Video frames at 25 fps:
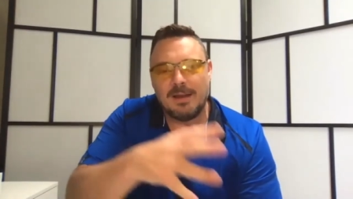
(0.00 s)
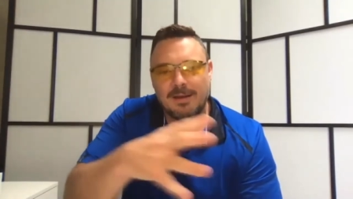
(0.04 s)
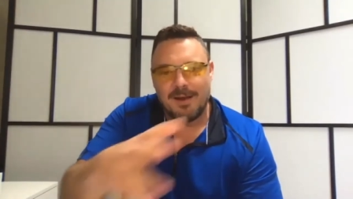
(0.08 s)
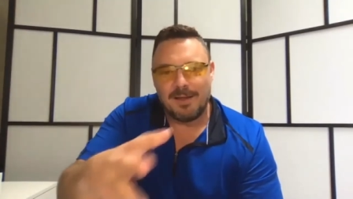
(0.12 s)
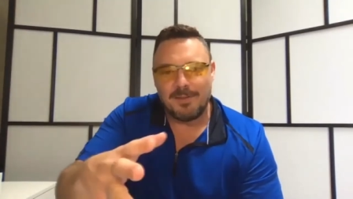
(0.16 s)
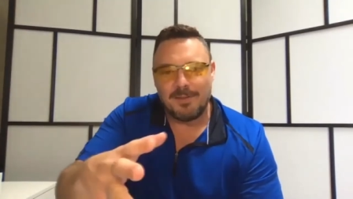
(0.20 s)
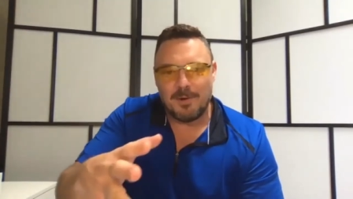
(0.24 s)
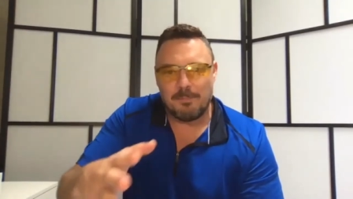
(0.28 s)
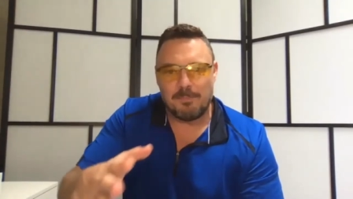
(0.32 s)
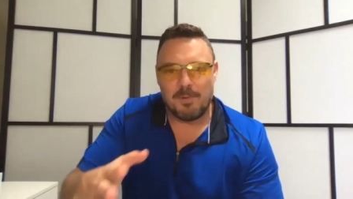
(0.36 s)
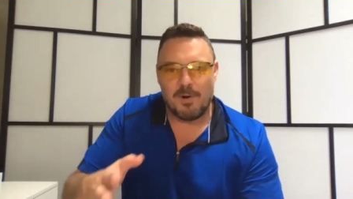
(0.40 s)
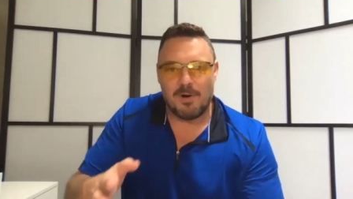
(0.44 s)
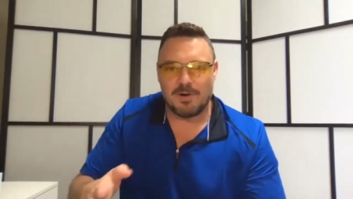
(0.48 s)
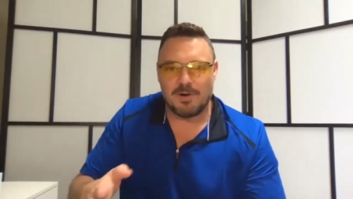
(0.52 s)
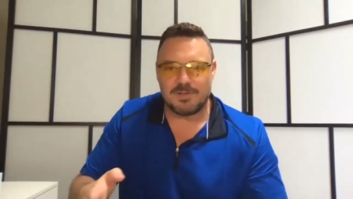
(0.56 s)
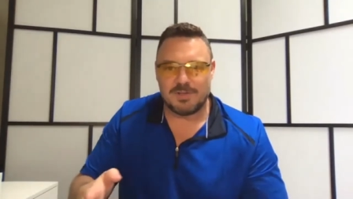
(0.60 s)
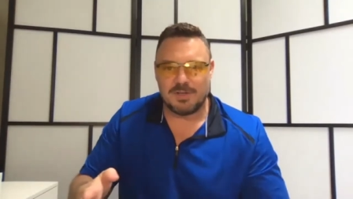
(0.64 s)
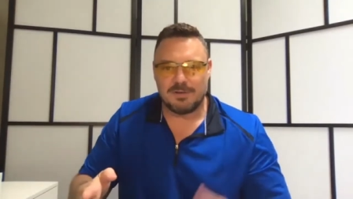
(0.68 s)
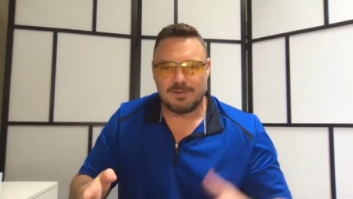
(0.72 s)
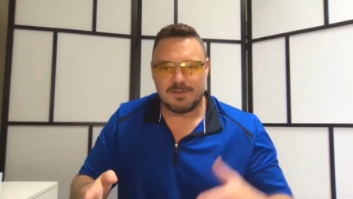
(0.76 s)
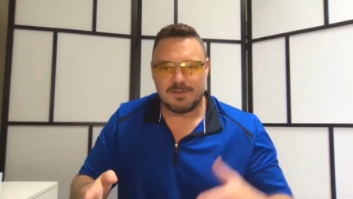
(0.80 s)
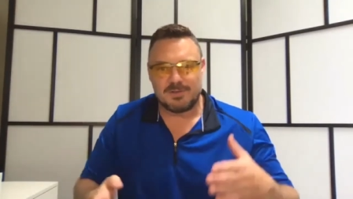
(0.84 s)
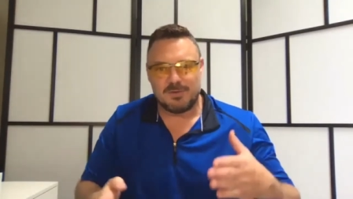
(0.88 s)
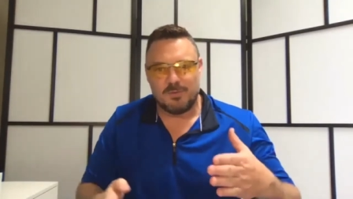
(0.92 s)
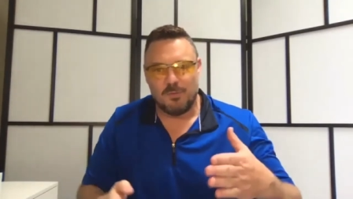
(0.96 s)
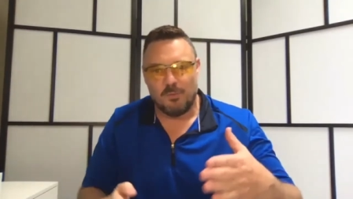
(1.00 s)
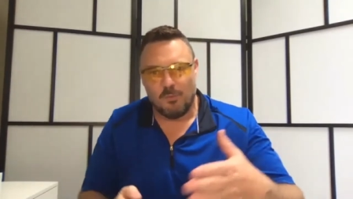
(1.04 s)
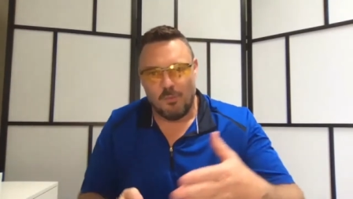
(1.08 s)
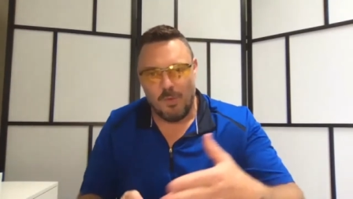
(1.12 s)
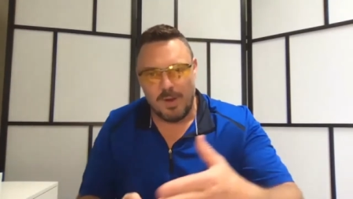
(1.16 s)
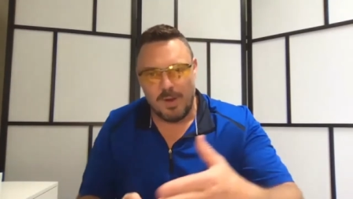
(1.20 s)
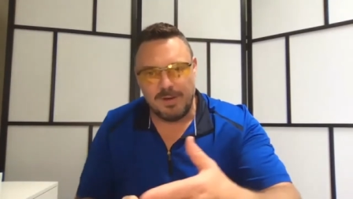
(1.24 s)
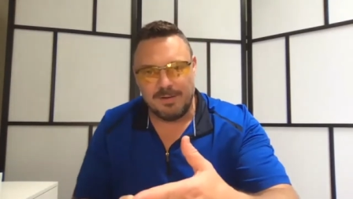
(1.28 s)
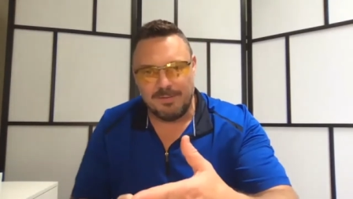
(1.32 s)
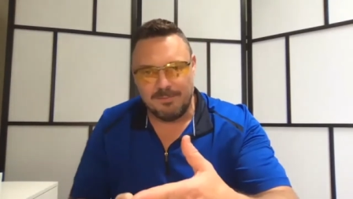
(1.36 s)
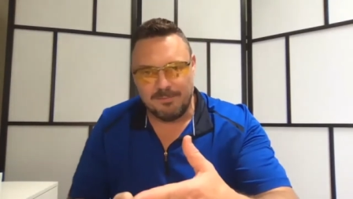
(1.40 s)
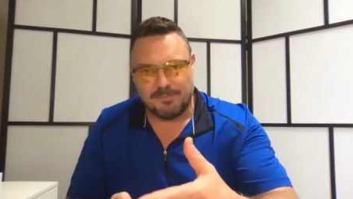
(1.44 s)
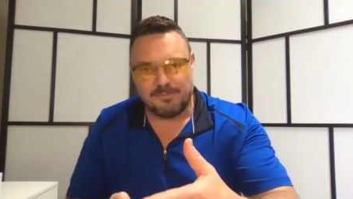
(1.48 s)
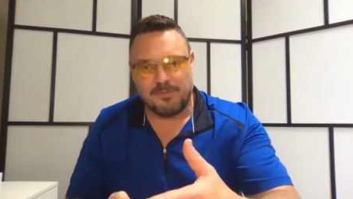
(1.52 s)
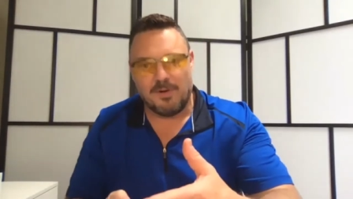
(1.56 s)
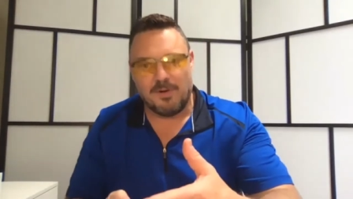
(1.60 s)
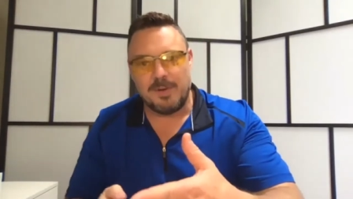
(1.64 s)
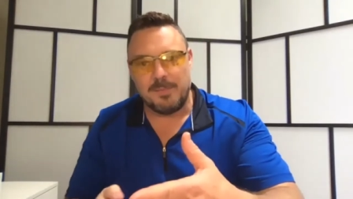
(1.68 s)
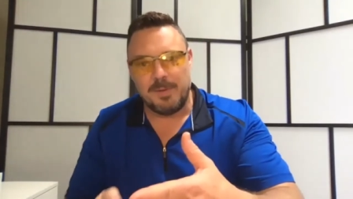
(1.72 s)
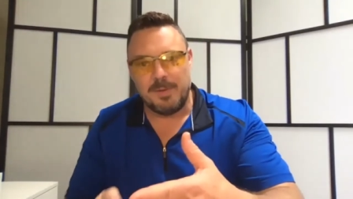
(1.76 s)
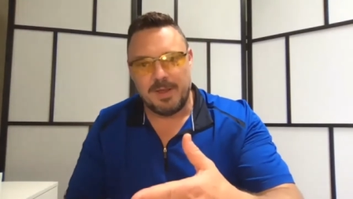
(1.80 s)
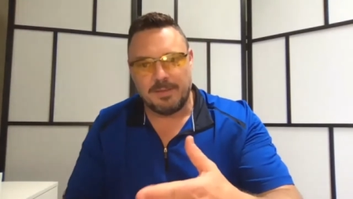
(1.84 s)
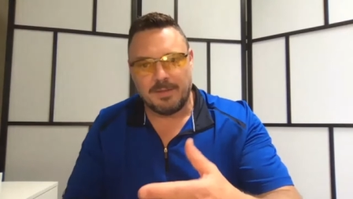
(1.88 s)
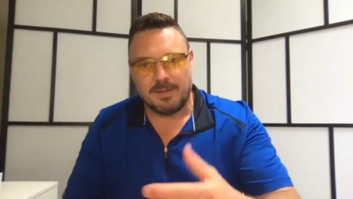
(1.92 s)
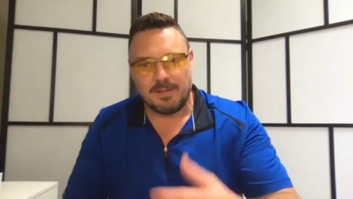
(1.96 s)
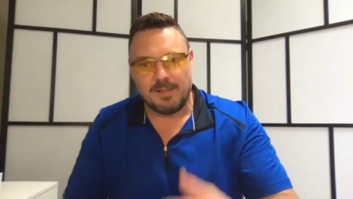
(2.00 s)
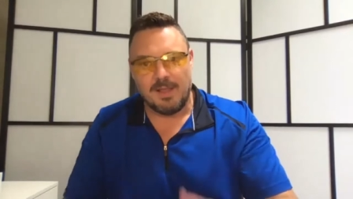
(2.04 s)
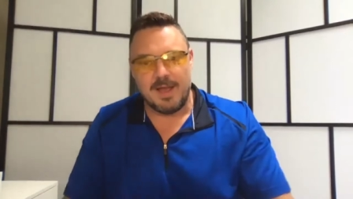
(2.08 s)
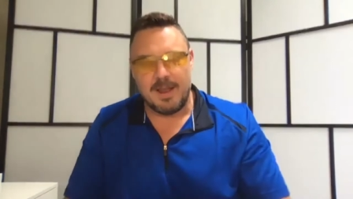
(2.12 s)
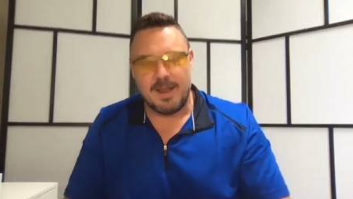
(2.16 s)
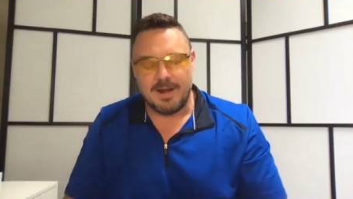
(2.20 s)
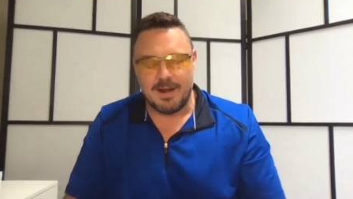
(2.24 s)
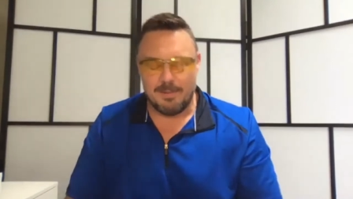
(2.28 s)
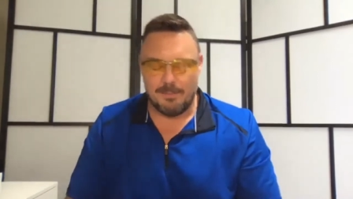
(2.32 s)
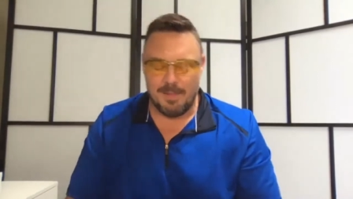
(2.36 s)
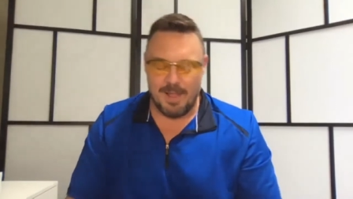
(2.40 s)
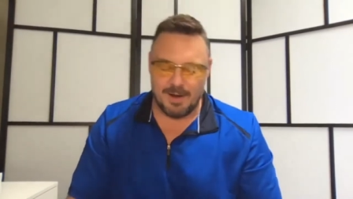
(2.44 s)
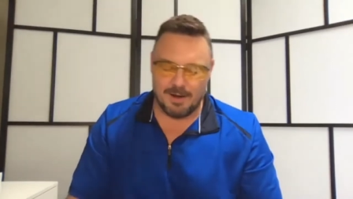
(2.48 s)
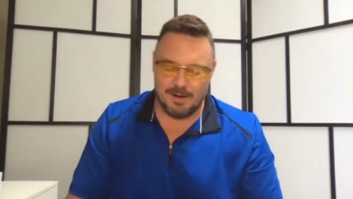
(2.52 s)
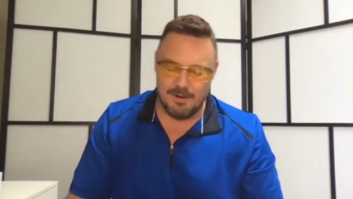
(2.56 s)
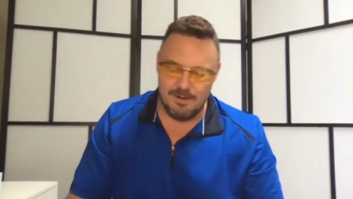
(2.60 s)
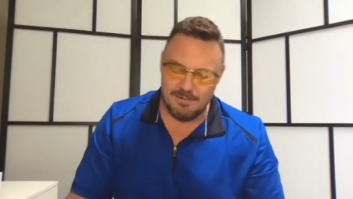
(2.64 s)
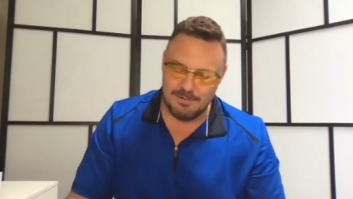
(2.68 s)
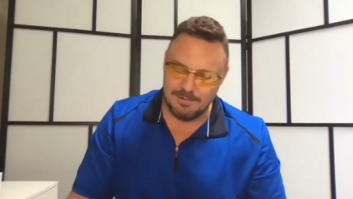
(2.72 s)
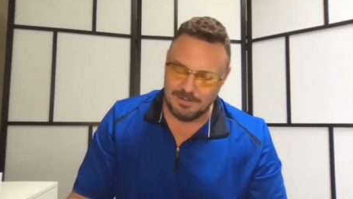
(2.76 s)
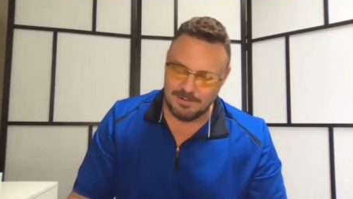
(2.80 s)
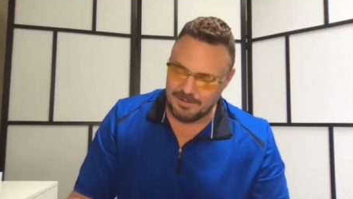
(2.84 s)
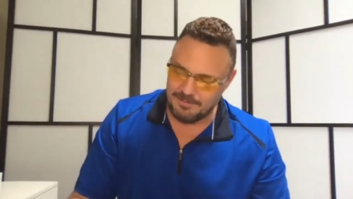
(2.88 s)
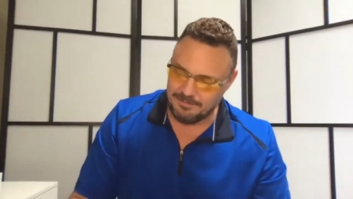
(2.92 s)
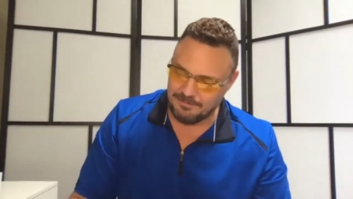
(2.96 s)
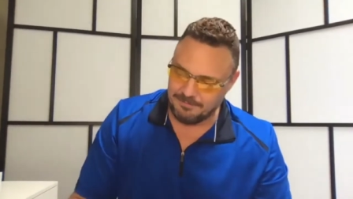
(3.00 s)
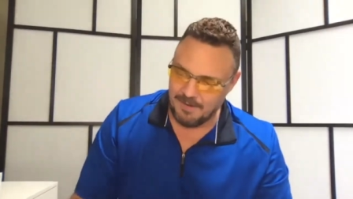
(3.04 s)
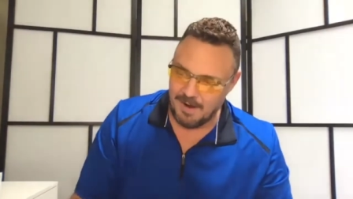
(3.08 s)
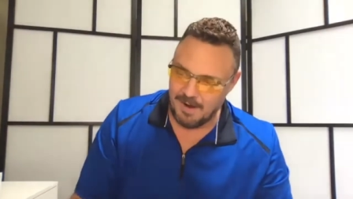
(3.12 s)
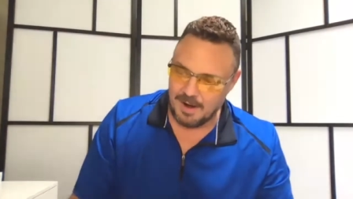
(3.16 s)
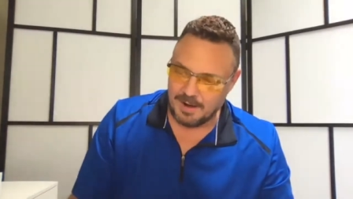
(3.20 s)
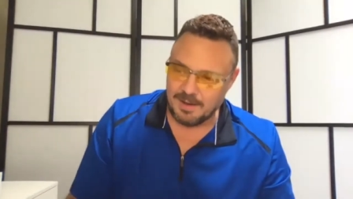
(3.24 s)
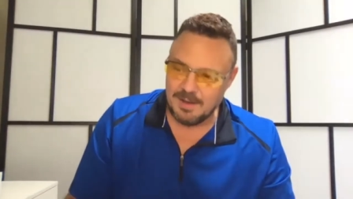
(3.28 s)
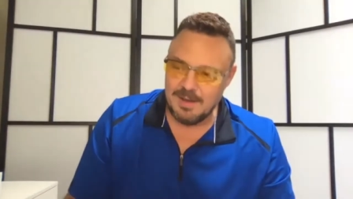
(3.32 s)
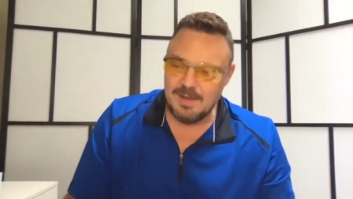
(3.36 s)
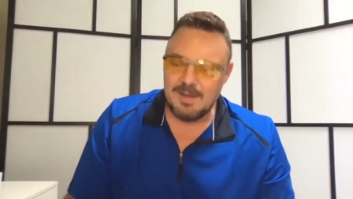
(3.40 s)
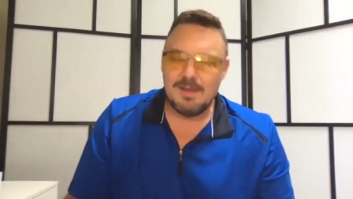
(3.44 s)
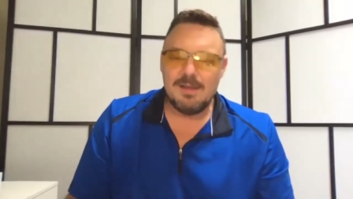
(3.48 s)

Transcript: Another person just went in front of me in the line. I'm like, "Holy fuck.